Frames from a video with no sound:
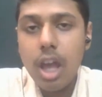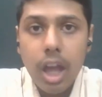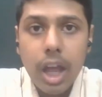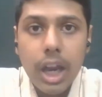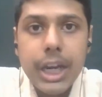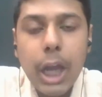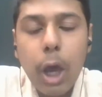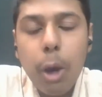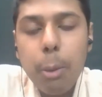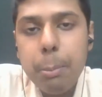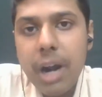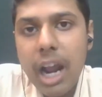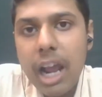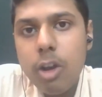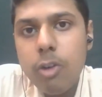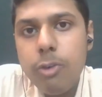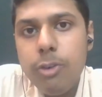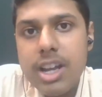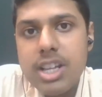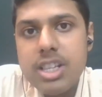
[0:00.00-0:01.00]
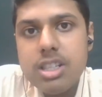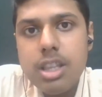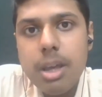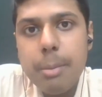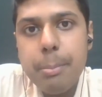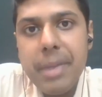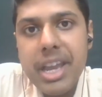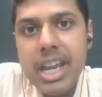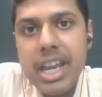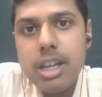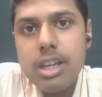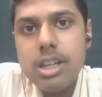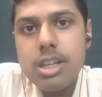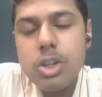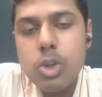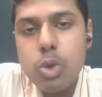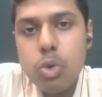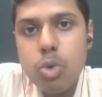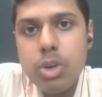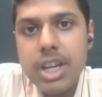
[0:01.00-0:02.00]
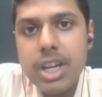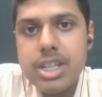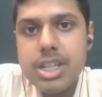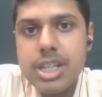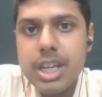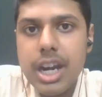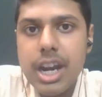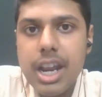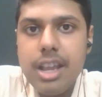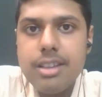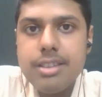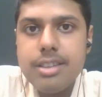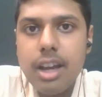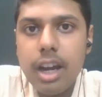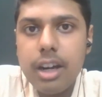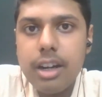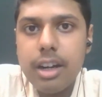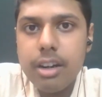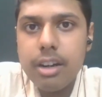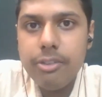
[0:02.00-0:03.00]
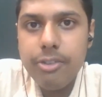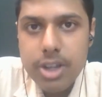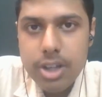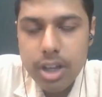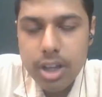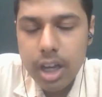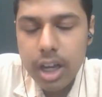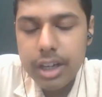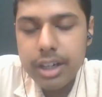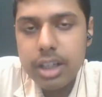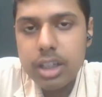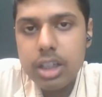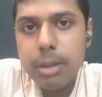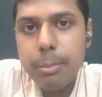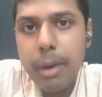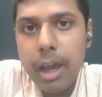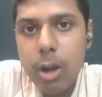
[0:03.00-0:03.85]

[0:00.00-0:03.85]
Now bryophytes, the main two categories under the